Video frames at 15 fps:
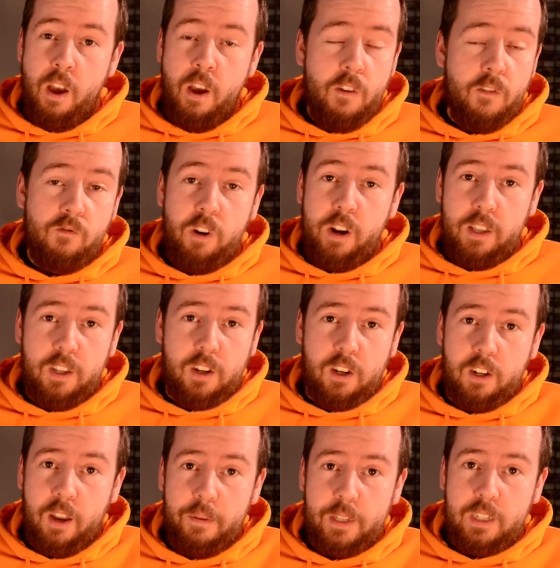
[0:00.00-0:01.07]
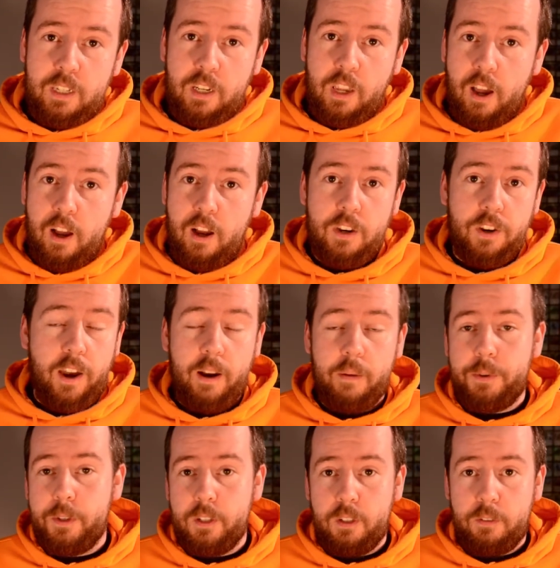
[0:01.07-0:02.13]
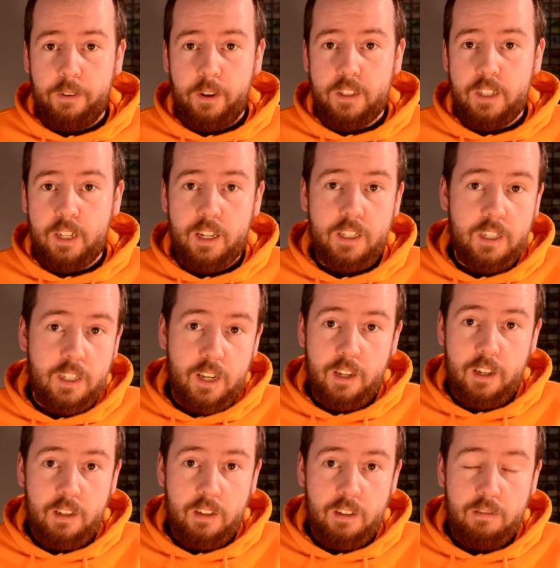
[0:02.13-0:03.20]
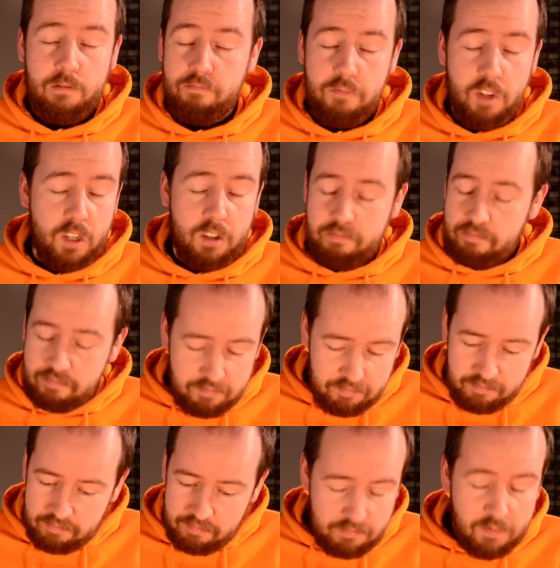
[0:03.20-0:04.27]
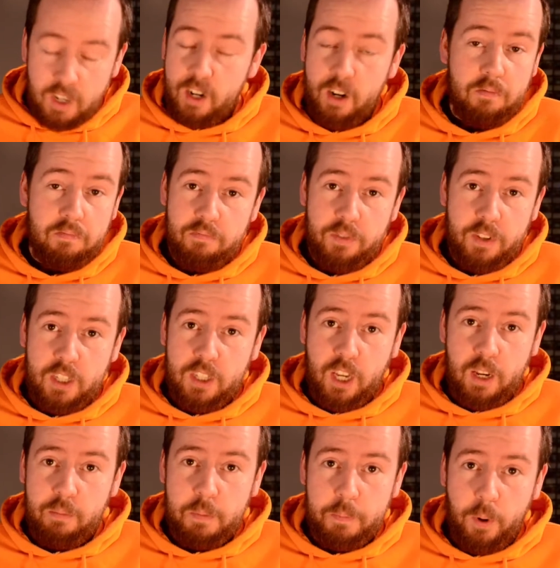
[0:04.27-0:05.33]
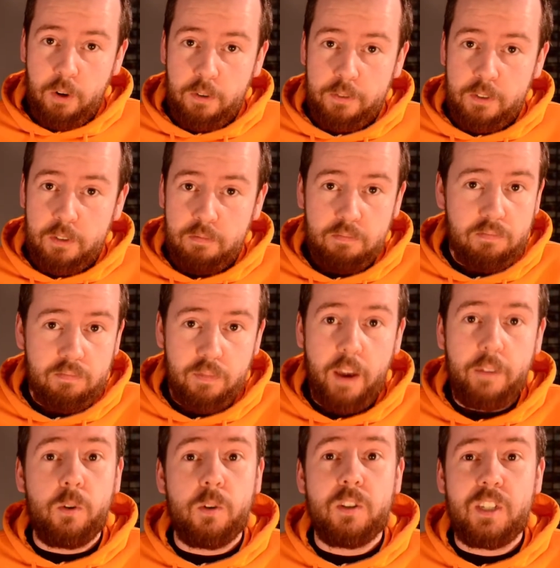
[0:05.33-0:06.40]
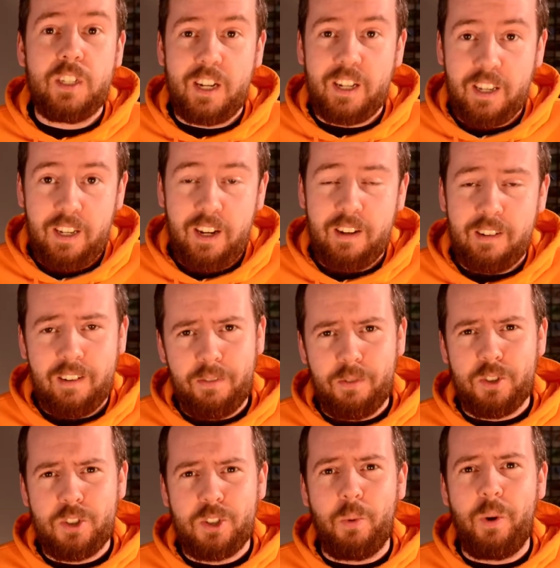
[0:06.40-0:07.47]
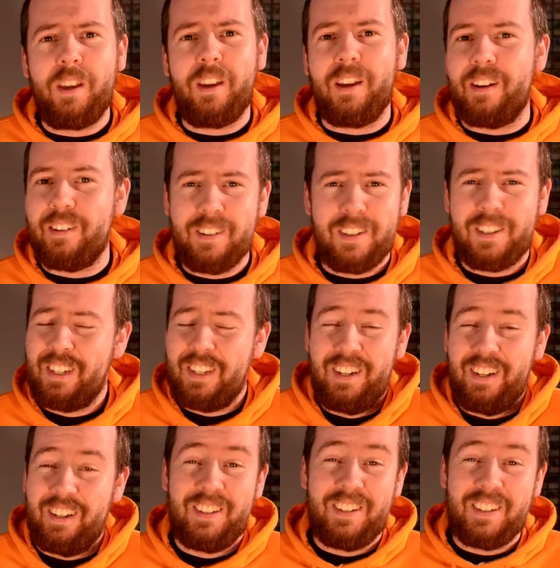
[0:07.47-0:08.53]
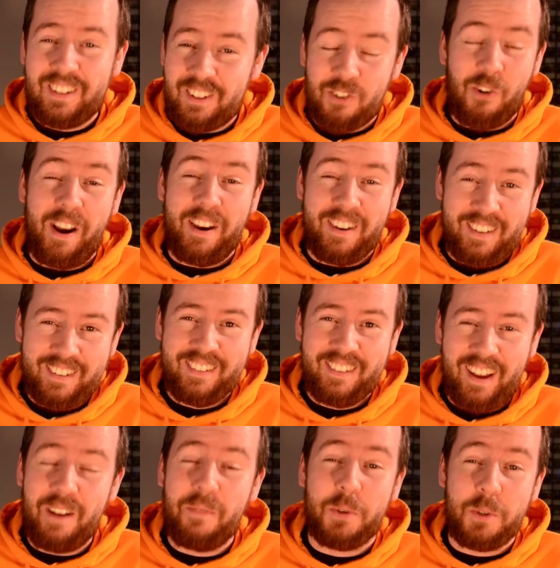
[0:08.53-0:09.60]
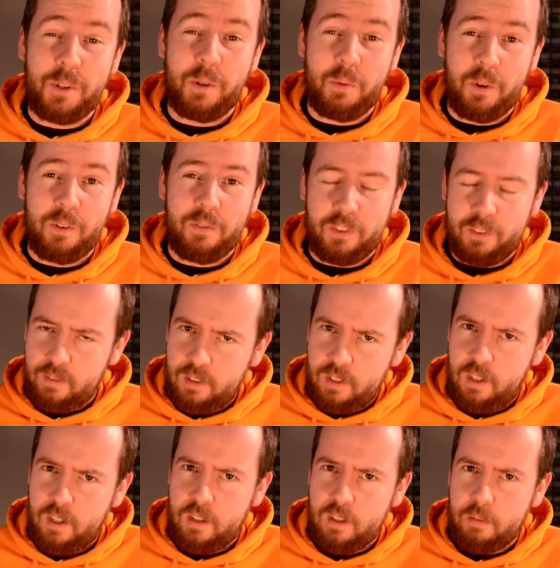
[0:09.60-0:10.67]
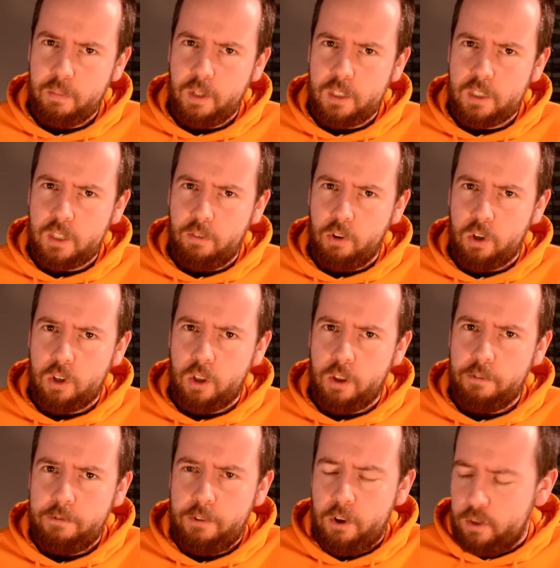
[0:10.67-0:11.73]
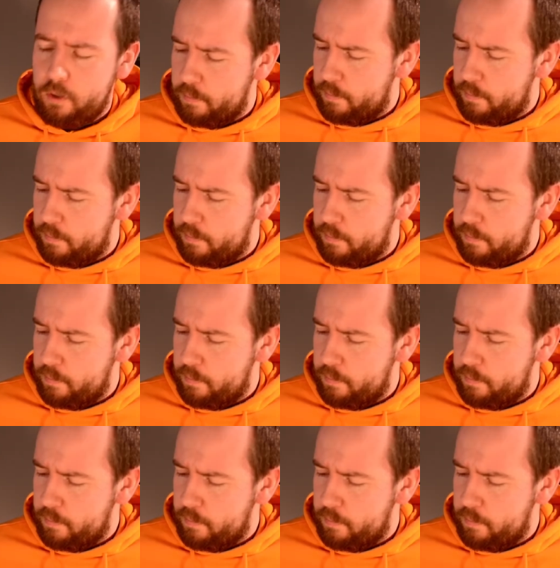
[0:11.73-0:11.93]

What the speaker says: Really good limited card, absolutely fantastic. You know, your team's buffed. Everyone's attacking in, everyone's swinging. It's great. Absolutely wonderful. But let's have a look at the foil.